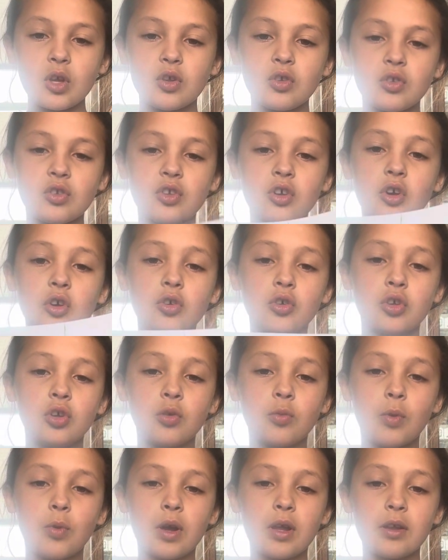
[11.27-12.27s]
So
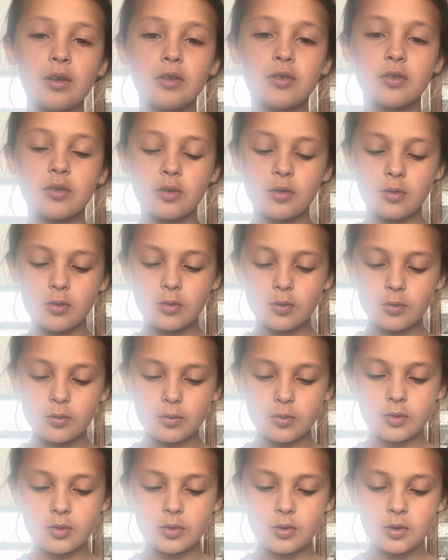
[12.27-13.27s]
you want
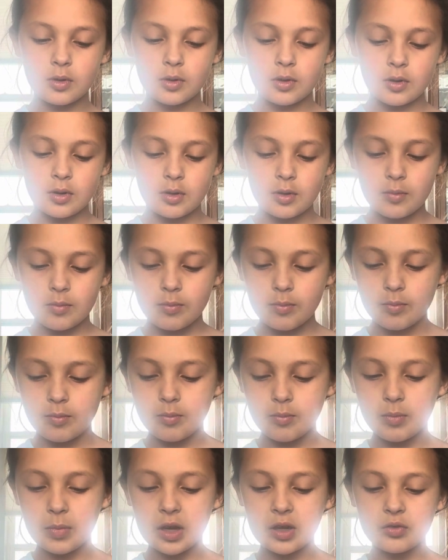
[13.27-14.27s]
to
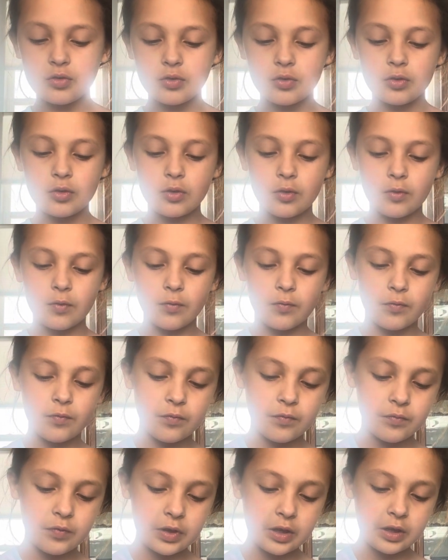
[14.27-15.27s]
measure your
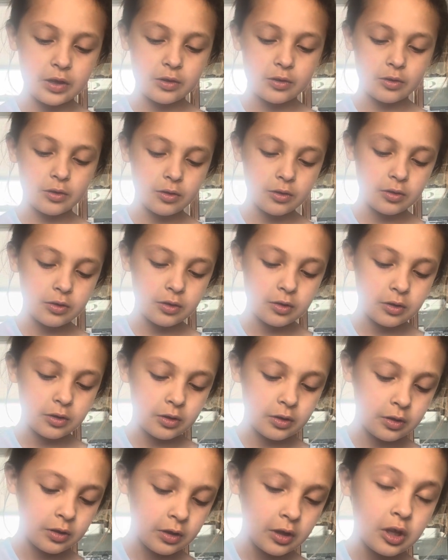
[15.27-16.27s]
finger.
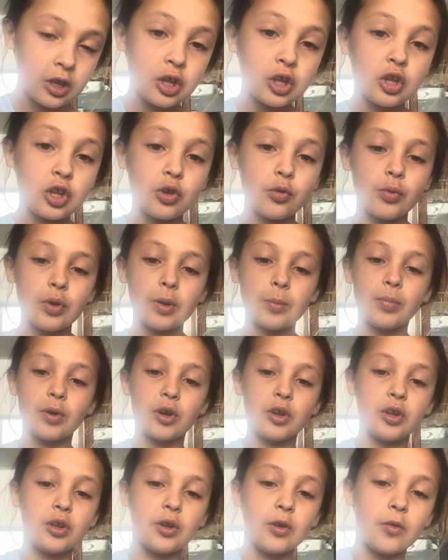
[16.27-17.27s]
You want to
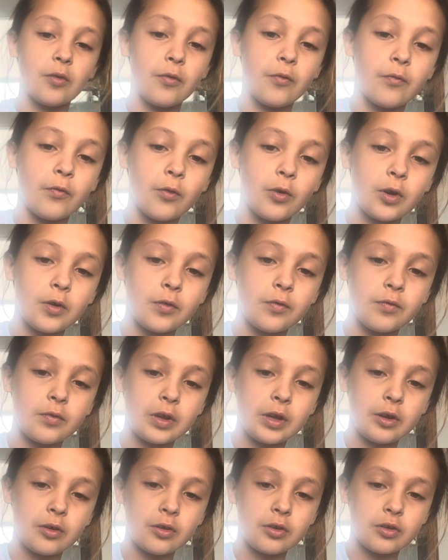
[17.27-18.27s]
put your 4
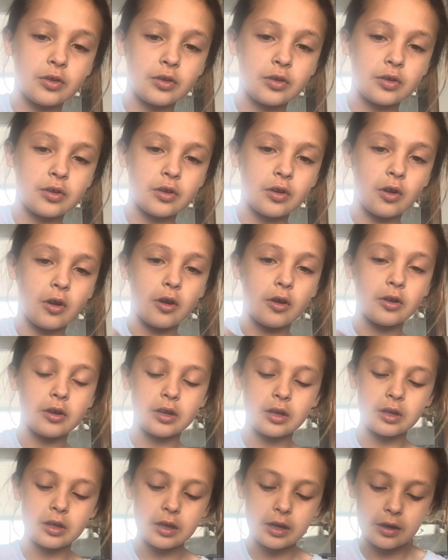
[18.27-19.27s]
fingers
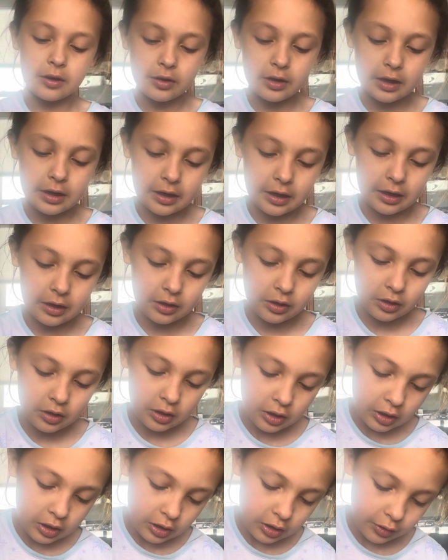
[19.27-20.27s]
on there, and then
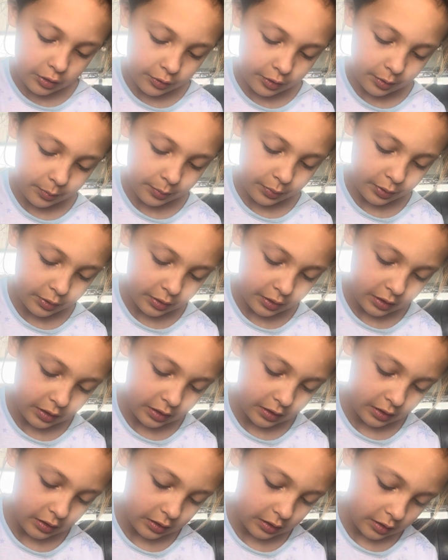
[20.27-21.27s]
you want to put
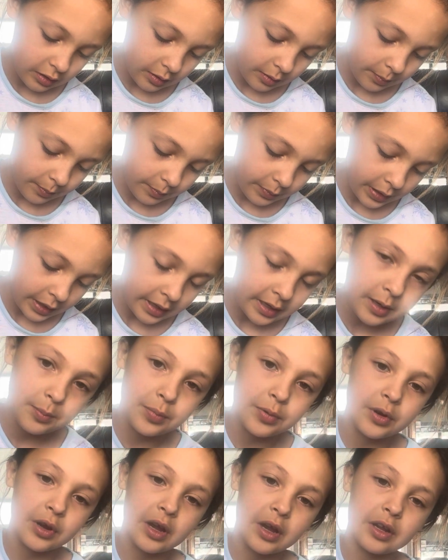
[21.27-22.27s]
the
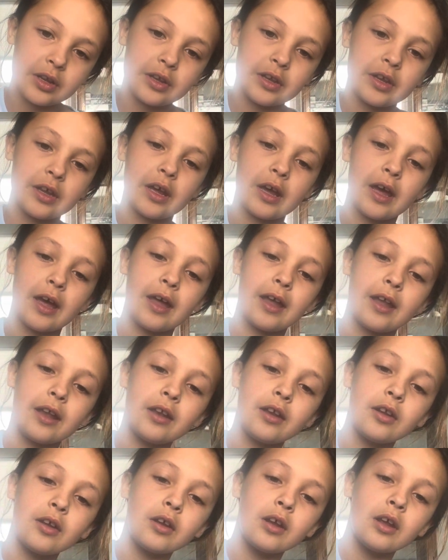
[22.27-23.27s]
paper at the
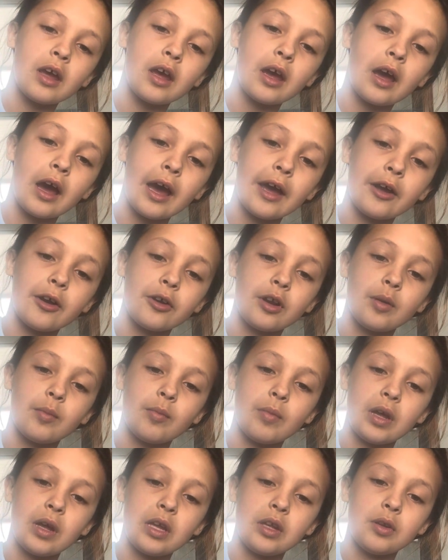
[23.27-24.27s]
end. I already
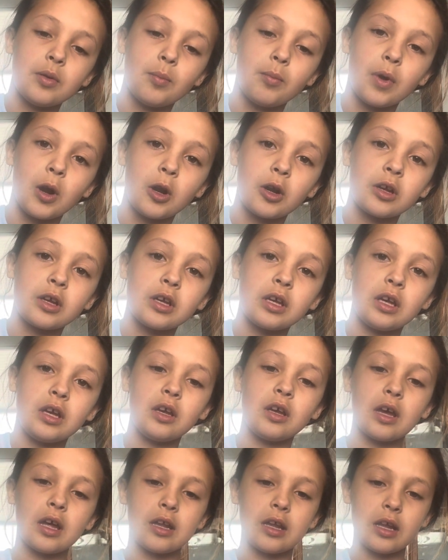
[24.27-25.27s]
made the marking,
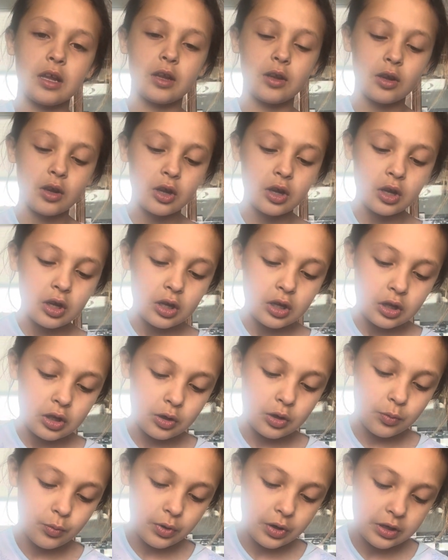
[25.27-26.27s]
and then
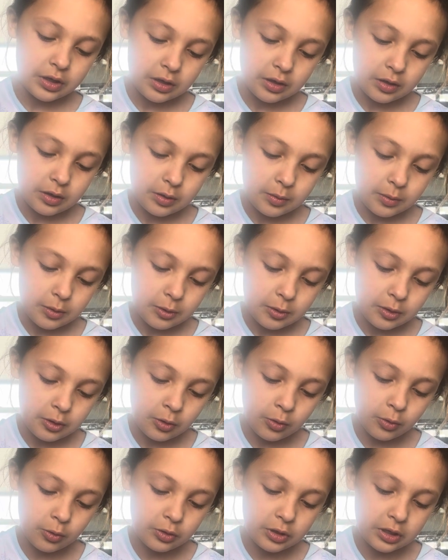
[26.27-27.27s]
you want to
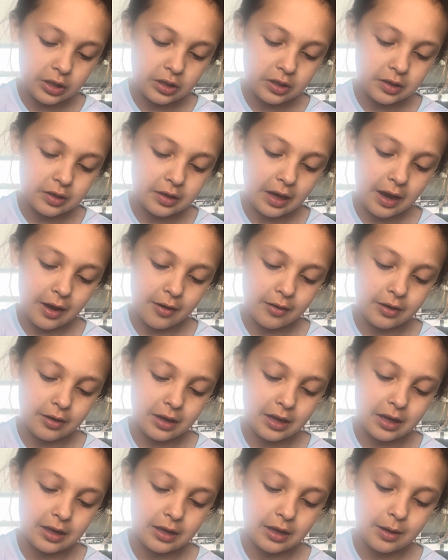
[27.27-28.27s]
hold it down
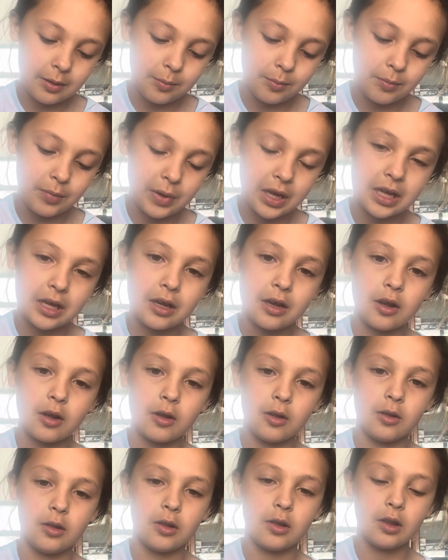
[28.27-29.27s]
and then make
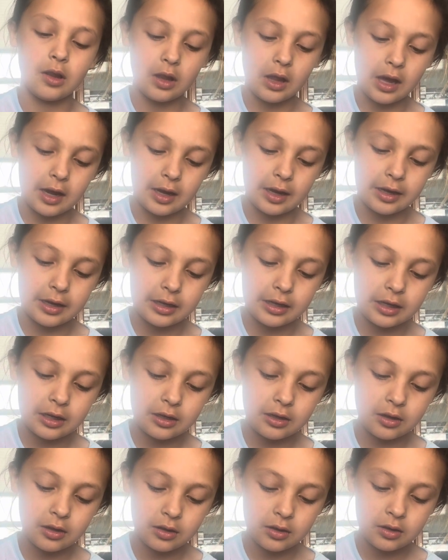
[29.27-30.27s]
a
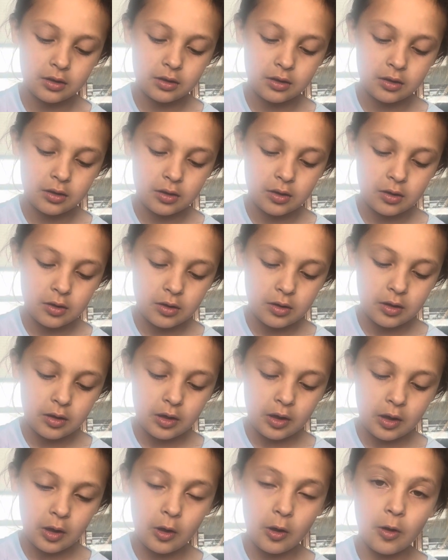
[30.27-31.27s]
line
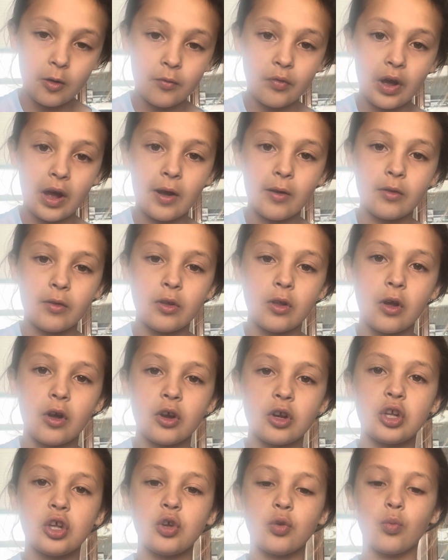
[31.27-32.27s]
of how
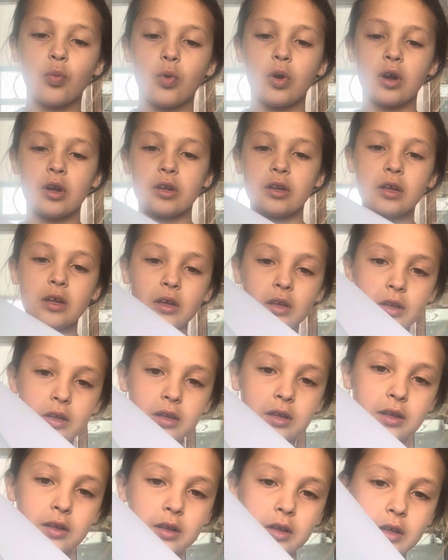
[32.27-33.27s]
long you want it,
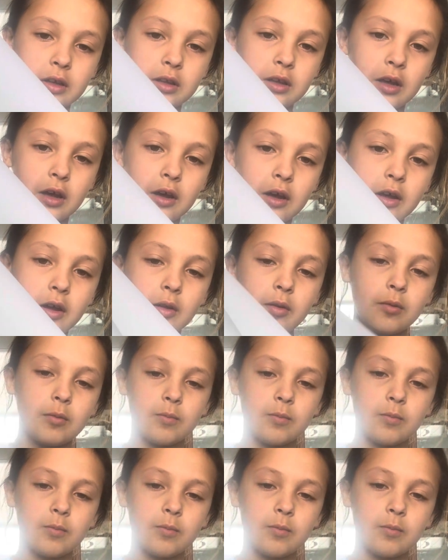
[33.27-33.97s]
like that.